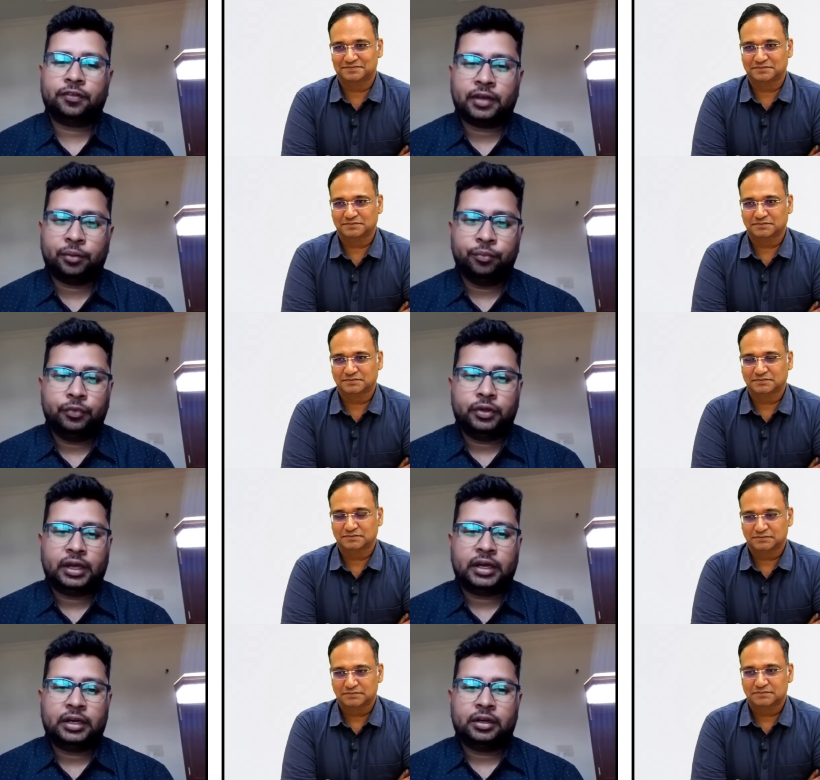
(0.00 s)
Speaker 1: exam,
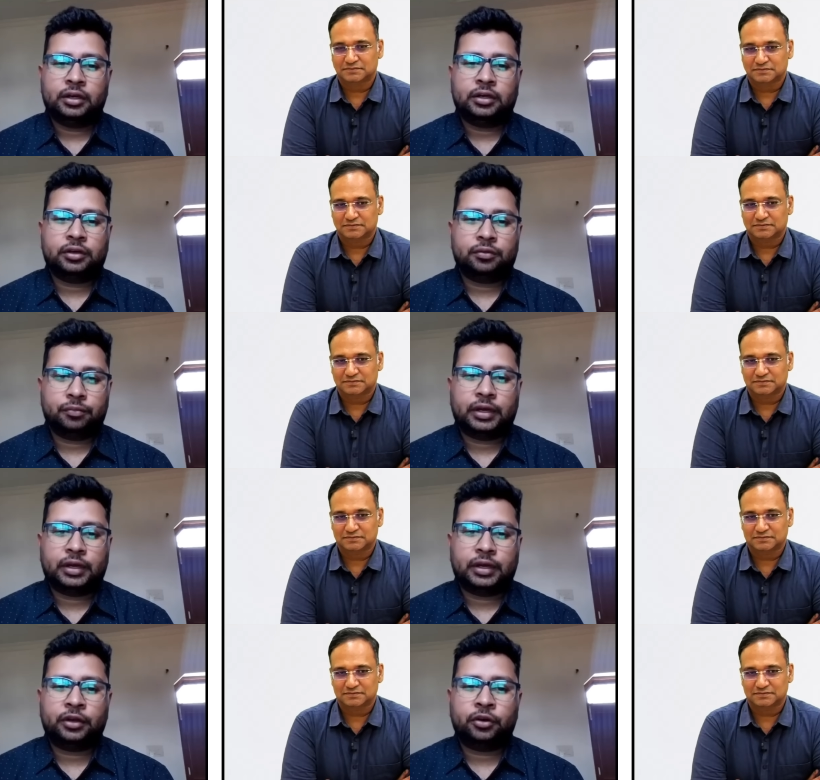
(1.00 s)
and
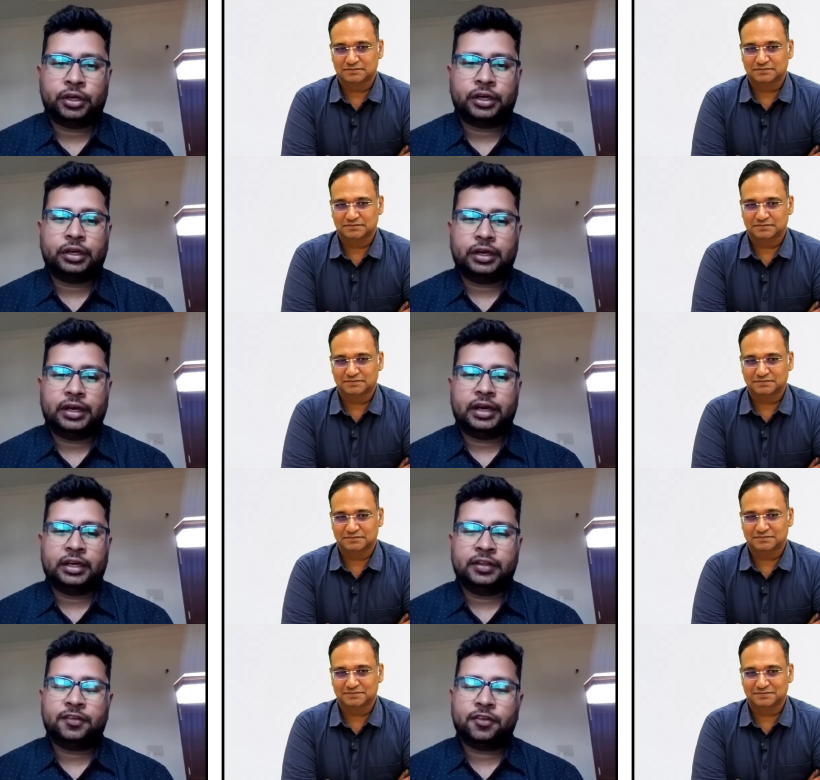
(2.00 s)
I got it.
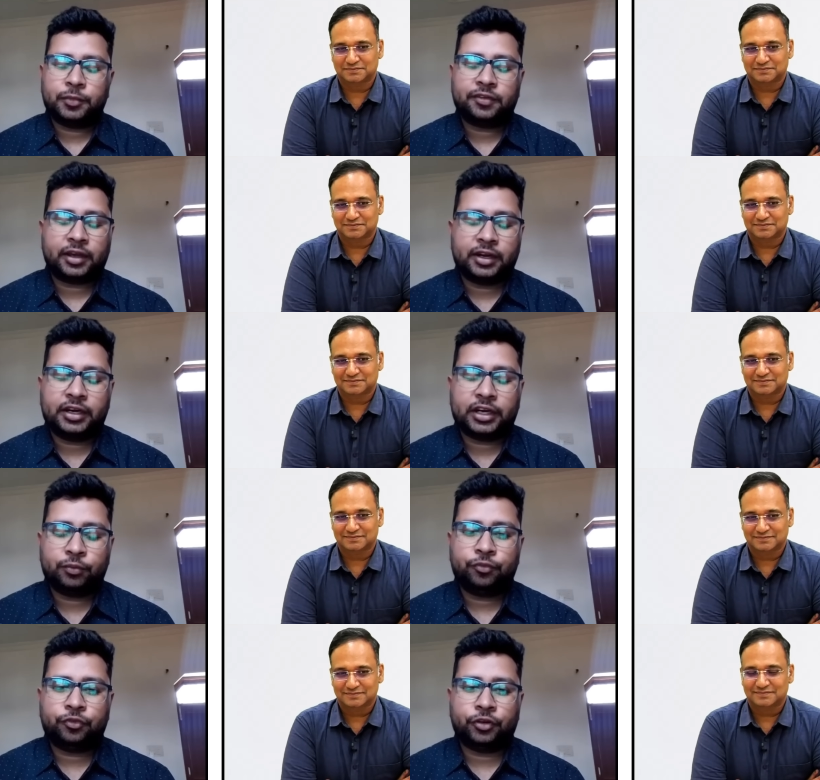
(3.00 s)
This is my second
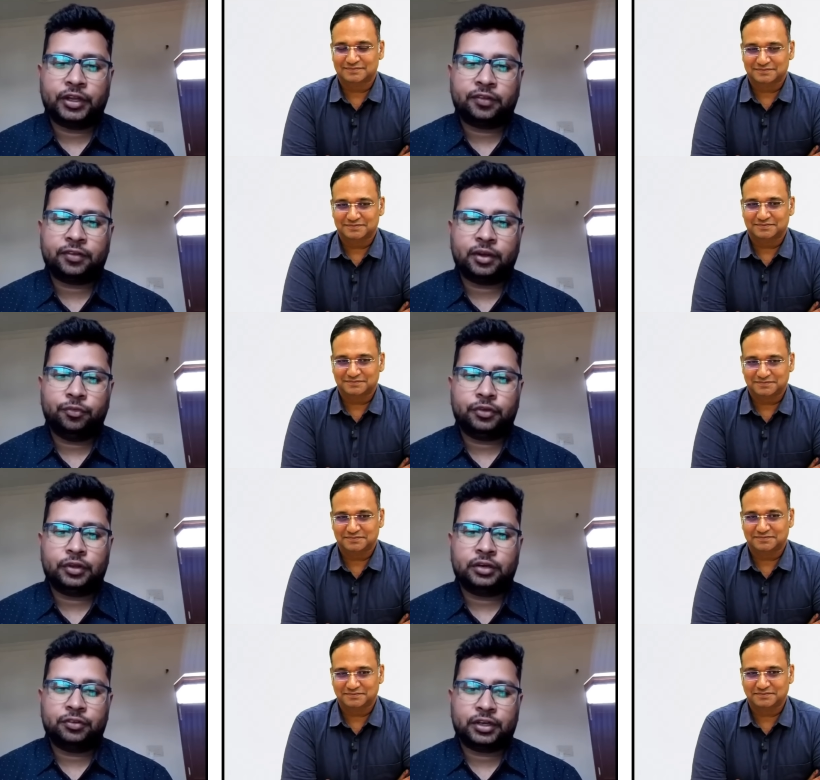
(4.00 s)
attempt for the exams,
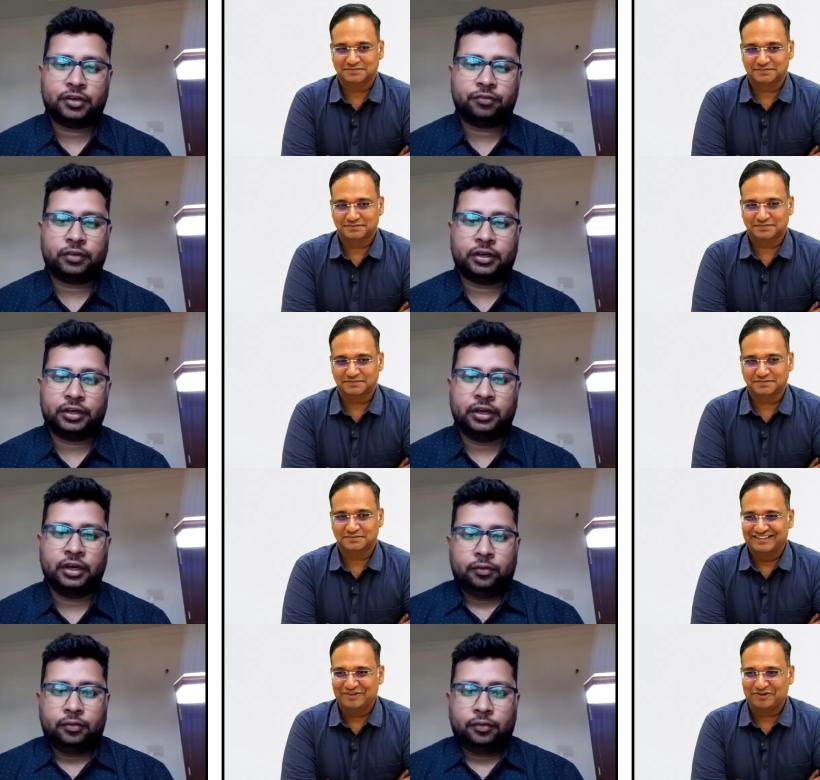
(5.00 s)
which I have cleared.
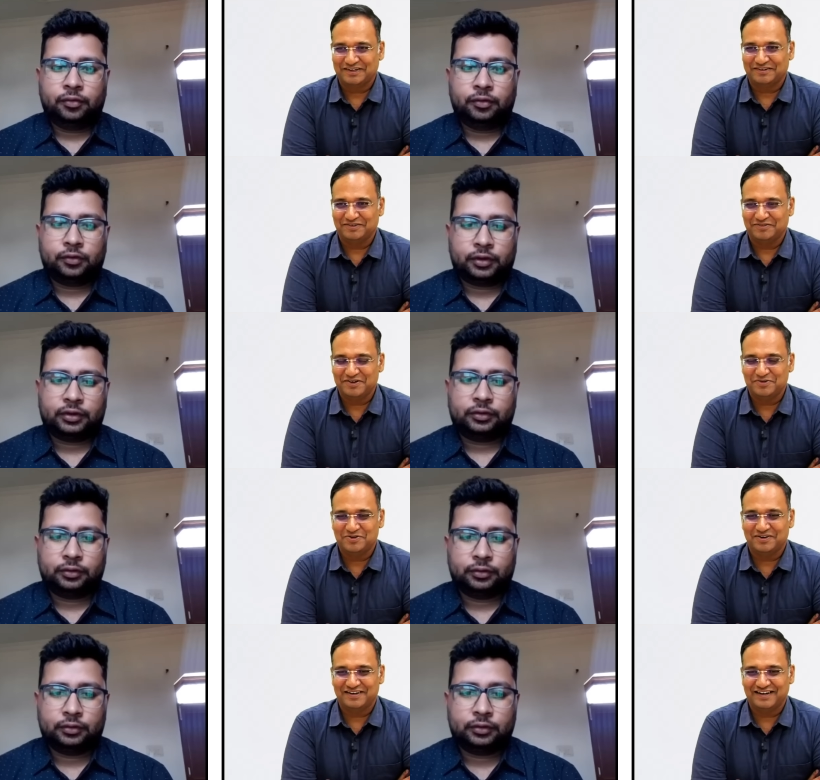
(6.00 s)
Speaker 2: Doctor, when you
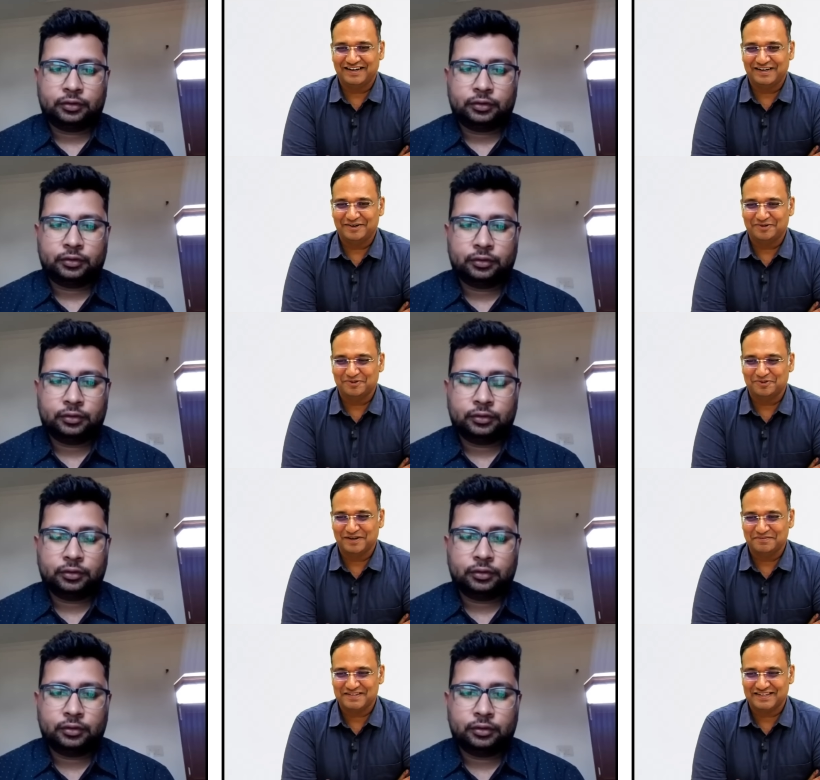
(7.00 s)
got an idea to do
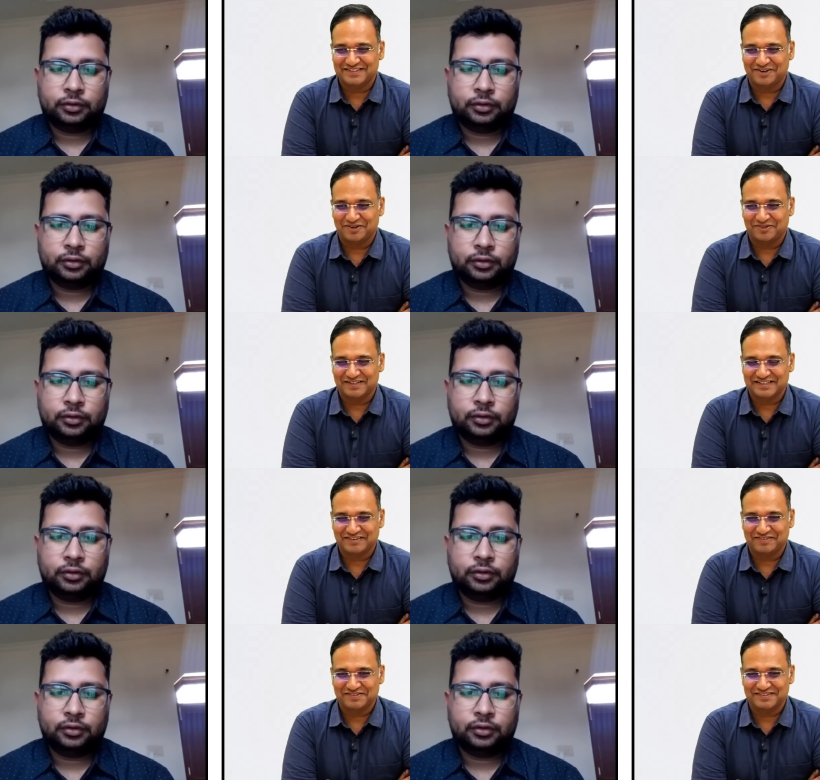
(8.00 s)
MCH cardiothoracic and
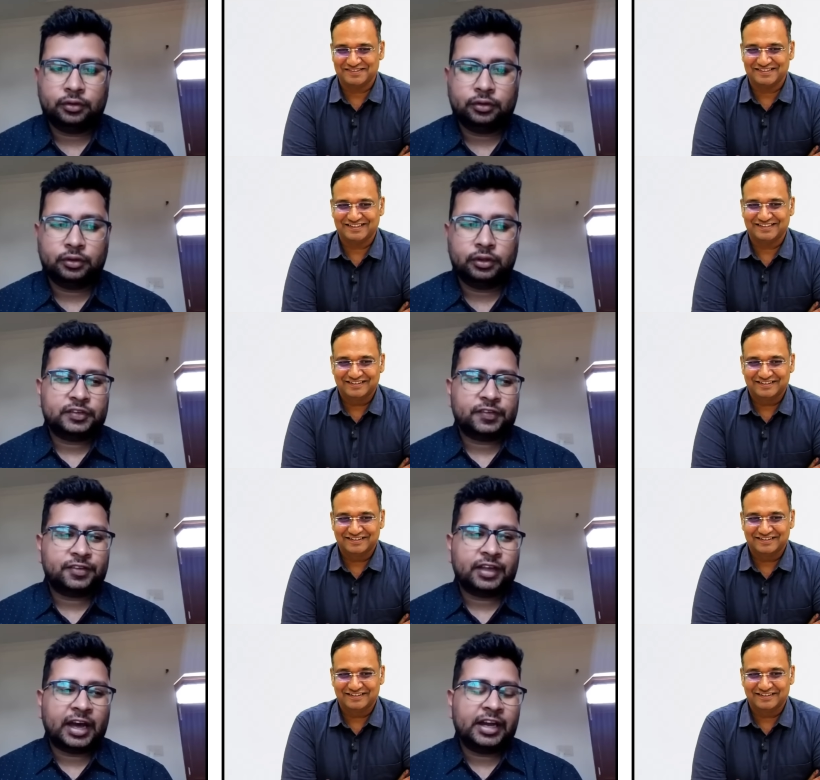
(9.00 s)
vascular surgery?
Speaker 1: So
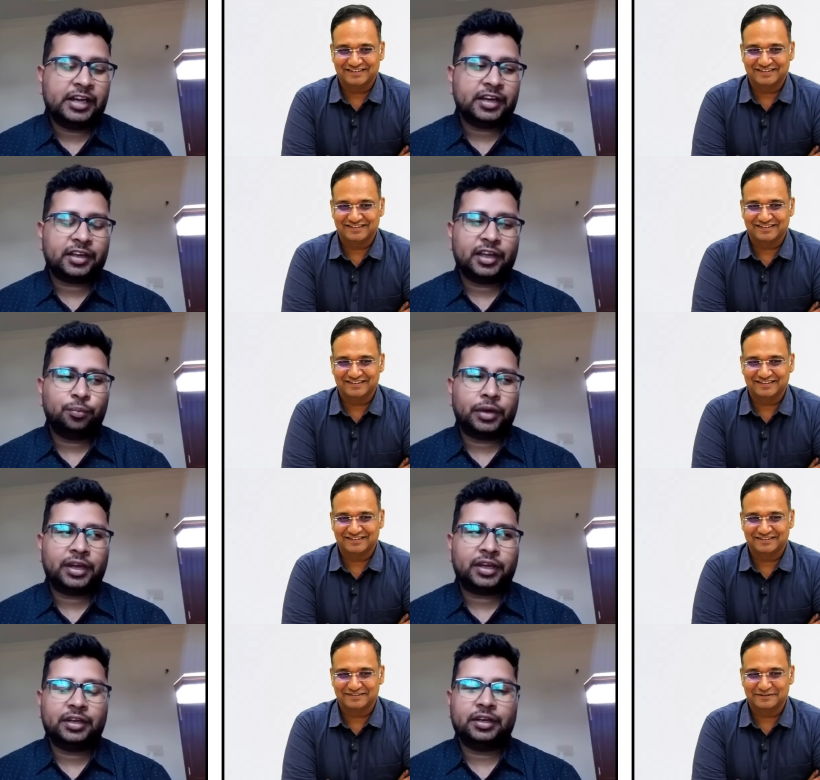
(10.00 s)
the idea came
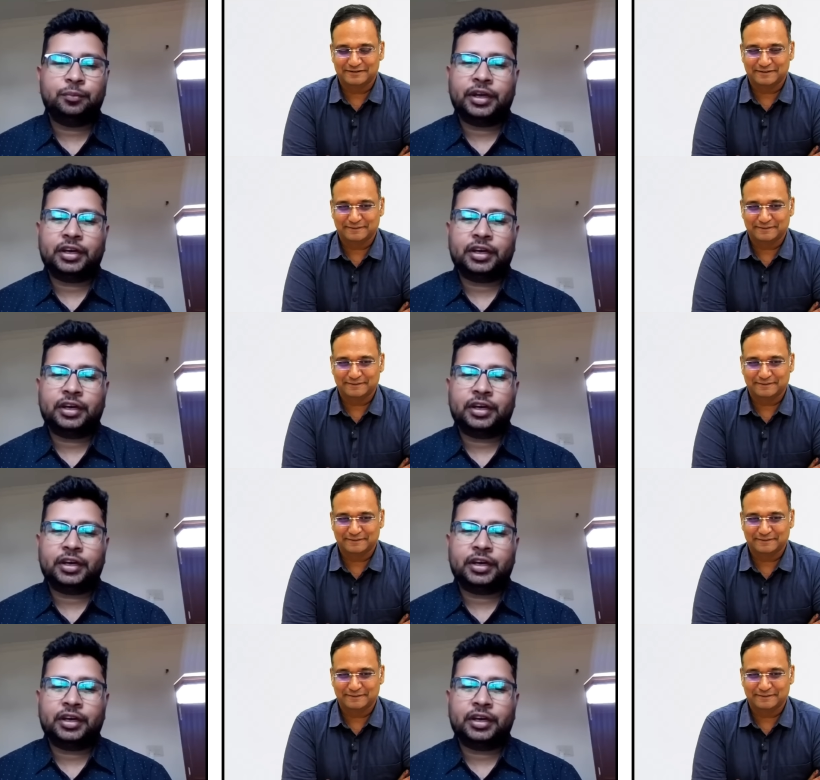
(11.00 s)
back in my